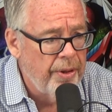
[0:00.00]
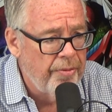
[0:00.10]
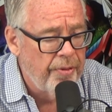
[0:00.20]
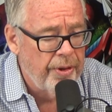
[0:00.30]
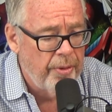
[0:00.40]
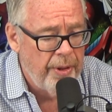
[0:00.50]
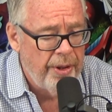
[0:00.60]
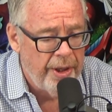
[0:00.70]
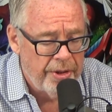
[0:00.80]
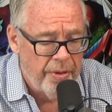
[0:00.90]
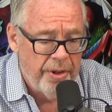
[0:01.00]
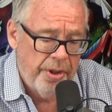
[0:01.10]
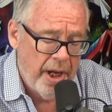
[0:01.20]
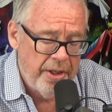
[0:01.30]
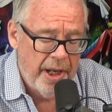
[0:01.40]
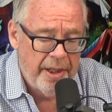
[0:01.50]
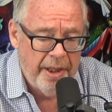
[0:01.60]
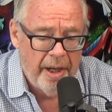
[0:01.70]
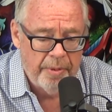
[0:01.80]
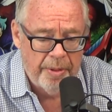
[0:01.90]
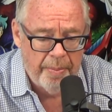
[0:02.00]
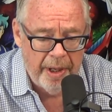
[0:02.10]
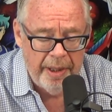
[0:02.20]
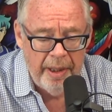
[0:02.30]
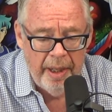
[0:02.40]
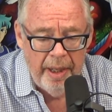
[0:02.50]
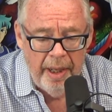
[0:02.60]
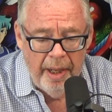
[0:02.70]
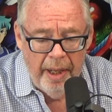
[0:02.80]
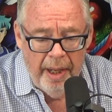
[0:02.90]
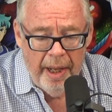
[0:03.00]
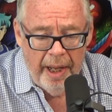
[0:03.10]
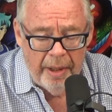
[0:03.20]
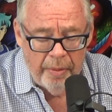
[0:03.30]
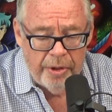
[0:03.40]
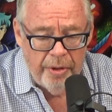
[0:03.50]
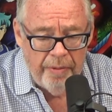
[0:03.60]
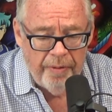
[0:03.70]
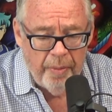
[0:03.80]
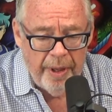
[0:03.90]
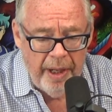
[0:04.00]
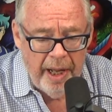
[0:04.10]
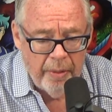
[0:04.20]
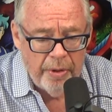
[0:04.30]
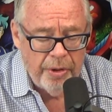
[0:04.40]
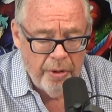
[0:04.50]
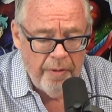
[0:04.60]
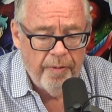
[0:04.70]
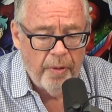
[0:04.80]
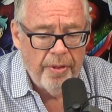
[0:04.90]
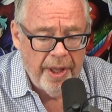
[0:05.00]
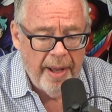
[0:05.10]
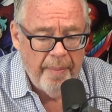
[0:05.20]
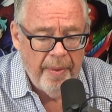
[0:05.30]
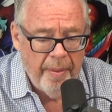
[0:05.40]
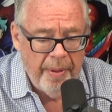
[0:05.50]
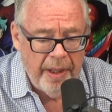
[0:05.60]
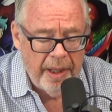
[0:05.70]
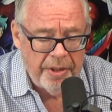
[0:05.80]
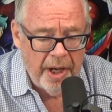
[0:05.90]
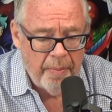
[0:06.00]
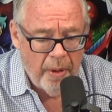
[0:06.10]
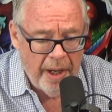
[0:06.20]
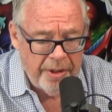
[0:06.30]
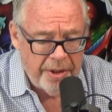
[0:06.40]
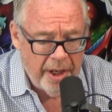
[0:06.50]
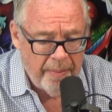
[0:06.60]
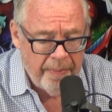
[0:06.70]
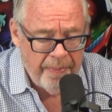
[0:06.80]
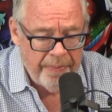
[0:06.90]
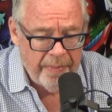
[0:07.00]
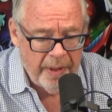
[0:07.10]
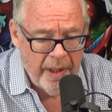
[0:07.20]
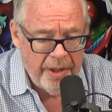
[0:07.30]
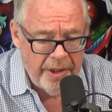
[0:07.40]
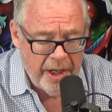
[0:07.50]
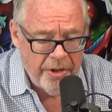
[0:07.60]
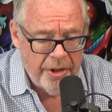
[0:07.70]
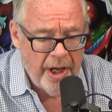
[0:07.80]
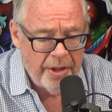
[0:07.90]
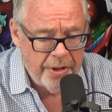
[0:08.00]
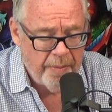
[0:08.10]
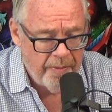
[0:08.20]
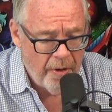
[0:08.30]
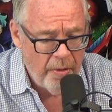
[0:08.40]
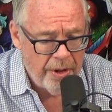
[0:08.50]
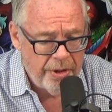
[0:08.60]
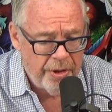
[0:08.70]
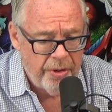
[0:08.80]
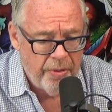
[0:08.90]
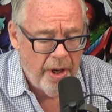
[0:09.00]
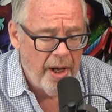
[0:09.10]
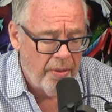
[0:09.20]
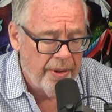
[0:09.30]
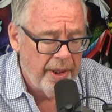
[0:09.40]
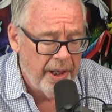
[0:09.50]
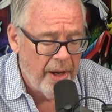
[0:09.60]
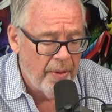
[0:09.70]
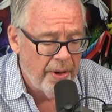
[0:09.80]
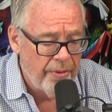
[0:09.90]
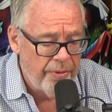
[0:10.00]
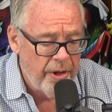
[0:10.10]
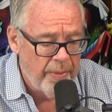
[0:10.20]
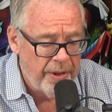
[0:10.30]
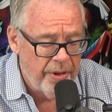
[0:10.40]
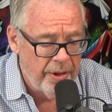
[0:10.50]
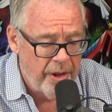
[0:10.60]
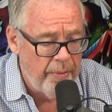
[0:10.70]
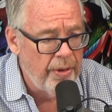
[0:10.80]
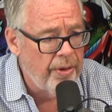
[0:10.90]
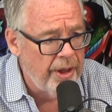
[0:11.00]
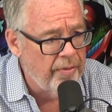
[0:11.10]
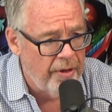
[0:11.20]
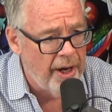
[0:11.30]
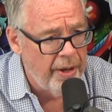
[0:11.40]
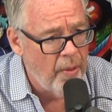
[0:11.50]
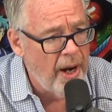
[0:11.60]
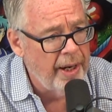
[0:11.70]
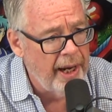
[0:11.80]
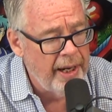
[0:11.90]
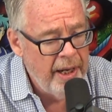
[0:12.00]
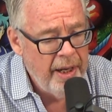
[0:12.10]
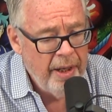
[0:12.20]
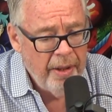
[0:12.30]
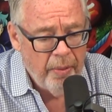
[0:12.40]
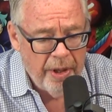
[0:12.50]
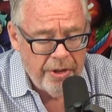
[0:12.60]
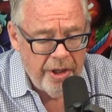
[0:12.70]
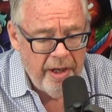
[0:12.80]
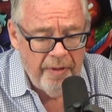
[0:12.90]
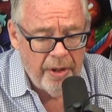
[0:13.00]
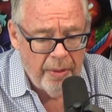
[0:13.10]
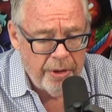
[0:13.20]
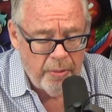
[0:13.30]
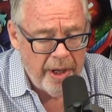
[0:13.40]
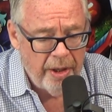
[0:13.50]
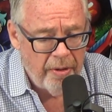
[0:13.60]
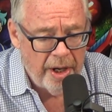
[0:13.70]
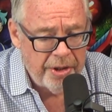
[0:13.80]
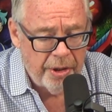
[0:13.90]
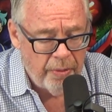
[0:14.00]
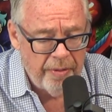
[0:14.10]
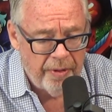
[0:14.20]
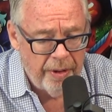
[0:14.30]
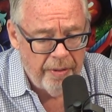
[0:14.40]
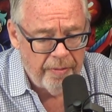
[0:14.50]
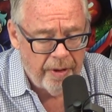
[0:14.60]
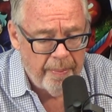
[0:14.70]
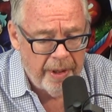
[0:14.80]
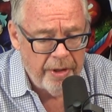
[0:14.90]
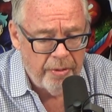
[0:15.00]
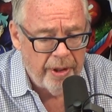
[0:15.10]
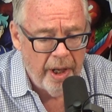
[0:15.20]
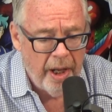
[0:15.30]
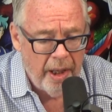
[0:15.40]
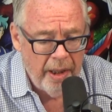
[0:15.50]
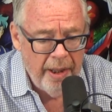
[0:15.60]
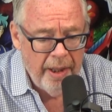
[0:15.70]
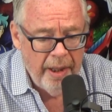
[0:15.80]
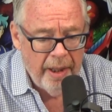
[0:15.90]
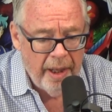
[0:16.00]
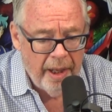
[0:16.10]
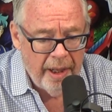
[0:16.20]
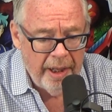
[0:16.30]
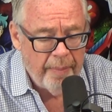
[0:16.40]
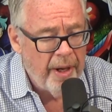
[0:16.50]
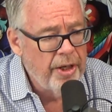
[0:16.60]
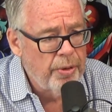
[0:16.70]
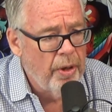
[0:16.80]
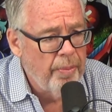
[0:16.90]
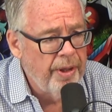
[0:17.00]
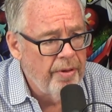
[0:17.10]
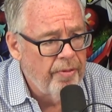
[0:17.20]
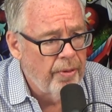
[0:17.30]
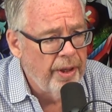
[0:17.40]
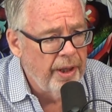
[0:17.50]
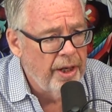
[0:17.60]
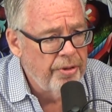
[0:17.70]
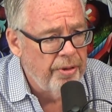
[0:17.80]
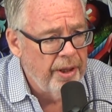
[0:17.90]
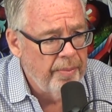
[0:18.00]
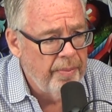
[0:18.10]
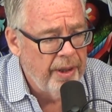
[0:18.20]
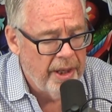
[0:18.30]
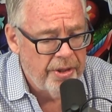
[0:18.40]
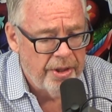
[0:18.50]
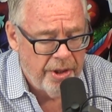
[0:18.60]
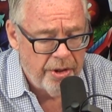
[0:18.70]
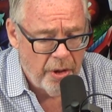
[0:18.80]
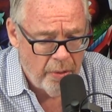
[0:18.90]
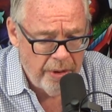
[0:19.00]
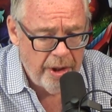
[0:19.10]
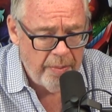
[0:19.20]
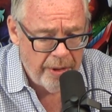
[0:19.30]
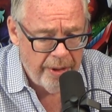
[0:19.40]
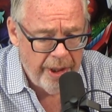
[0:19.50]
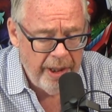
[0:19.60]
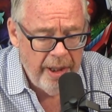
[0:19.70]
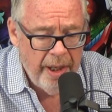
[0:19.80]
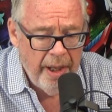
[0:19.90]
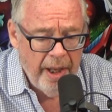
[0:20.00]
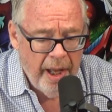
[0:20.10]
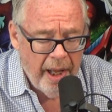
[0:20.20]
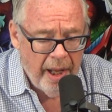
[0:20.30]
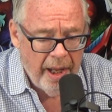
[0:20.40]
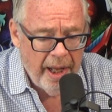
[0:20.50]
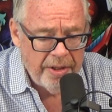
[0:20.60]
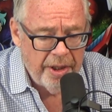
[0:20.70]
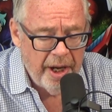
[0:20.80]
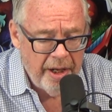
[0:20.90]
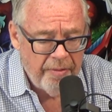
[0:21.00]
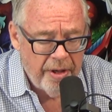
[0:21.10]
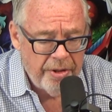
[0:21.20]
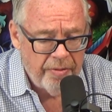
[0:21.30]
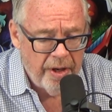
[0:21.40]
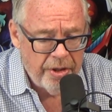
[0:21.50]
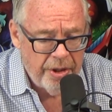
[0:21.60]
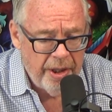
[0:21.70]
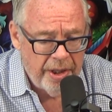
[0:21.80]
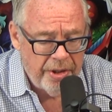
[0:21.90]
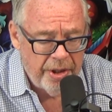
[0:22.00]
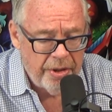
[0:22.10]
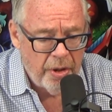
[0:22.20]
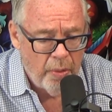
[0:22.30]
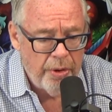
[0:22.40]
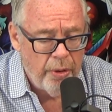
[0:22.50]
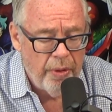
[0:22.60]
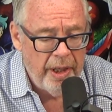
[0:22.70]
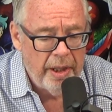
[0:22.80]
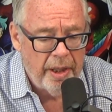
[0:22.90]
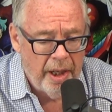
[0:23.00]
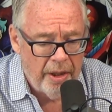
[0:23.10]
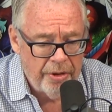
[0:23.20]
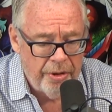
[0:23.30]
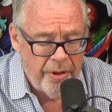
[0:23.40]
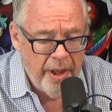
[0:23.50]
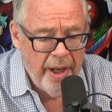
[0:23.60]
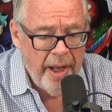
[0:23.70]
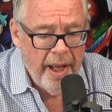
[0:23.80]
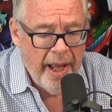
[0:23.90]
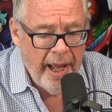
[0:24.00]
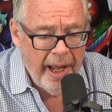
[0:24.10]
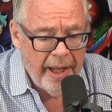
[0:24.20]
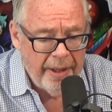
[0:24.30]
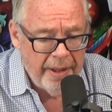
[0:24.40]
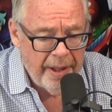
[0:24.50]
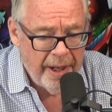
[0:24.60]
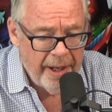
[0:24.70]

good for the community. So these guys anteed up some money, and it was good for me, and it was good for them, because I brought some attention and some focus to not only to K103, but to the community of Kahnawake, which, even though it's right across the river from Montreal, it might as well be a foreign country, because it's its own community. As a native reservation, it's its own unique culture. And,